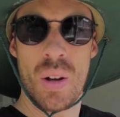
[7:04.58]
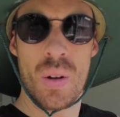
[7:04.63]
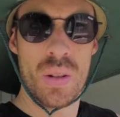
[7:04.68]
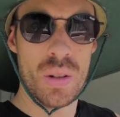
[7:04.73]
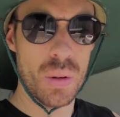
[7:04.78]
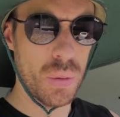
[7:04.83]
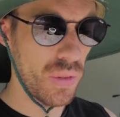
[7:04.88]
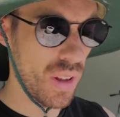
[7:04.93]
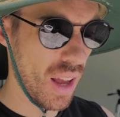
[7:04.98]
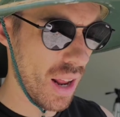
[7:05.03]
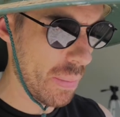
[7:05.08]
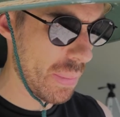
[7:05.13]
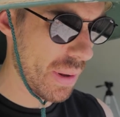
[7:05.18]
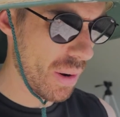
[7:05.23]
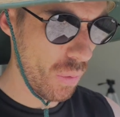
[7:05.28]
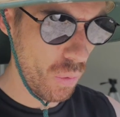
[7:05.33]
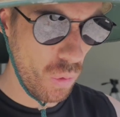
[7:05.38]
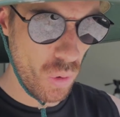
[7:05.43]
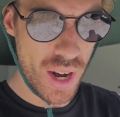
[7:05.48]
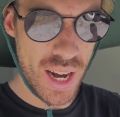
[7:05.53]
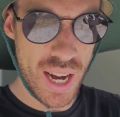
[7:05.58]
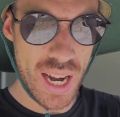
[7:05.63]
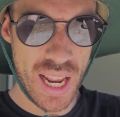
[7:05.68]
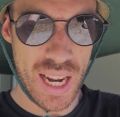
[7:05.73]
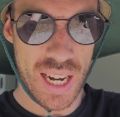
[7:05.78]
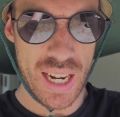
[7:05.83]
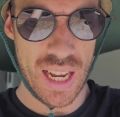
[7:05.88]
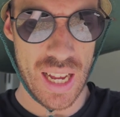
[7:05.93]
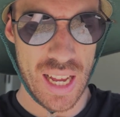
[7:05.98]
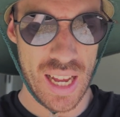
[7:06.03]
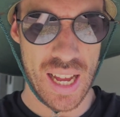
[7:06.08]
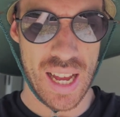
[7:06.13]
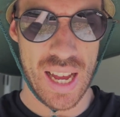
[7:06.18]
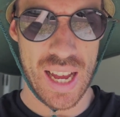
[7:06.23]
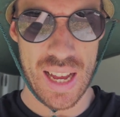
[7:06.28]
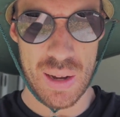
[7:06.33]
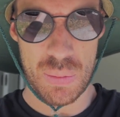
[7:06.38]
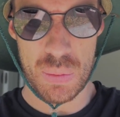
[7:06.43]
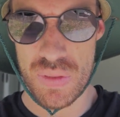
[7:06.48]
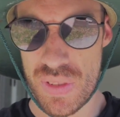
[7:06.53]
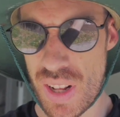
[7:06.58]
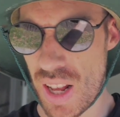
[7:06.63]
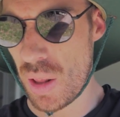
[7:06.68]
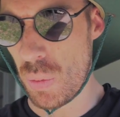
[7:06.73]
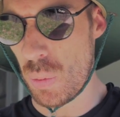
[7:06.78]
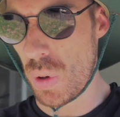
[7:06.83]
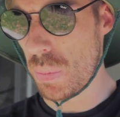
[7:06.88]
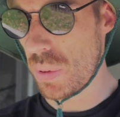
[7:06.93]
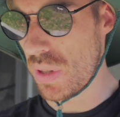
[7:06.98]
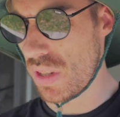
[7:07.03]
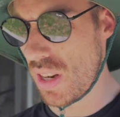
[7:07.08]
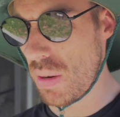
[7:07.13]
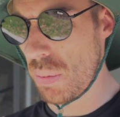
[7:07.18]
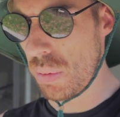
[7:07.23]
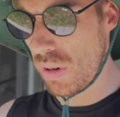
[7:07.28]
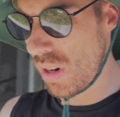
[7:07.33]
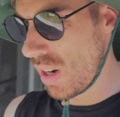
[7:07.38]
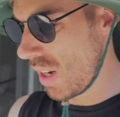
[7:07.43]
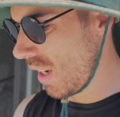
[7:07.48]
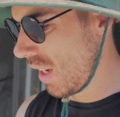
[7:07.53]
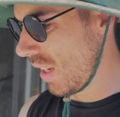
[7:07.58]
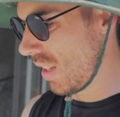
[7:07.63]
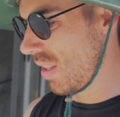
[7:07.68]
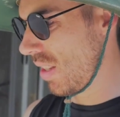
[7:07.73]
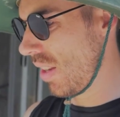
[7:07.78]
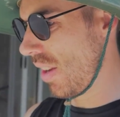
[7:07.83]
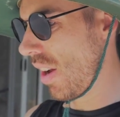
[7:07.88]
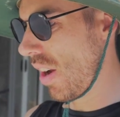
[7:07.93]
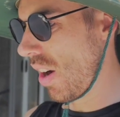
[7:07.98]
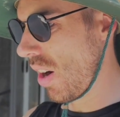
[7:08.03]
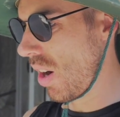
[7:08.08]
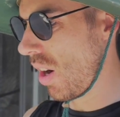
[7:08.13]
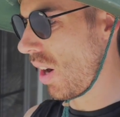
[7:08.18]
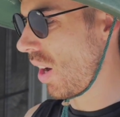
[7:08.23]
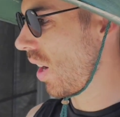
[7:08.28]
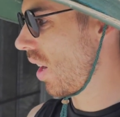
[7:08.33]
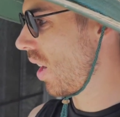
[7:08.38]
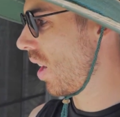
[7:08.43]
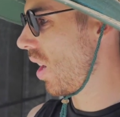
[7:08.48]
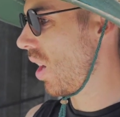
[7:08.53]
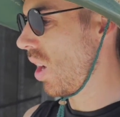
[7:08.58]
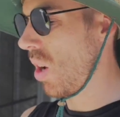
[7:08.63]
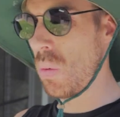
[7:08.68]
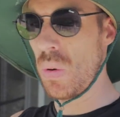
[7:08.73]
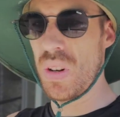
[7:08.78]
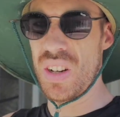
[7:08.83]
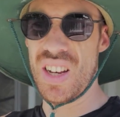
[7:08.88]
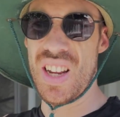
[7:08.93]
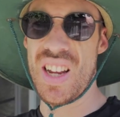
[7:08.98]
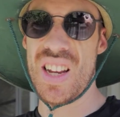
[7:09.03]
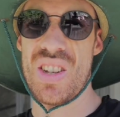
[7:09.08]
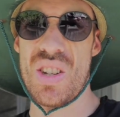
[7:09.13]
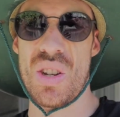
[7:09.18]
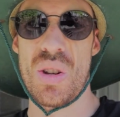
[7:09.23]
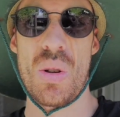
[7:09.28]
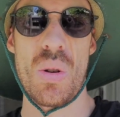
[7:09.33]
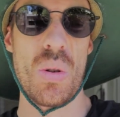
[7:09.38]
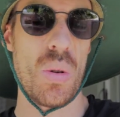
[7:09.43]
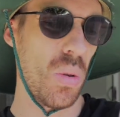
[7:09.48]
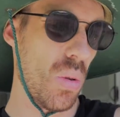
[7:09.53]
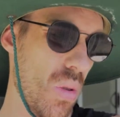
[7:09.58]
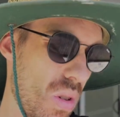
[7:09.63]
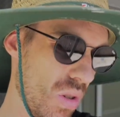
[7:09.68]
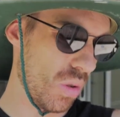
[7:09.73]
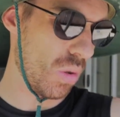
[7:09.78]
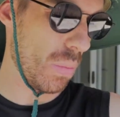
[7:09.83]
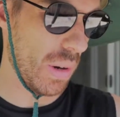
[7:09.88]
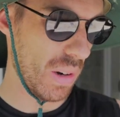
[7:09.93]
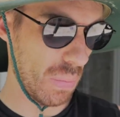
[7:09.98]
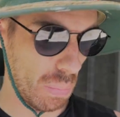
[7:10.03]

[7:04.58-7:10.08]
So we've done a bit of weeding and we've done the whippersnippering, so we need to do a bit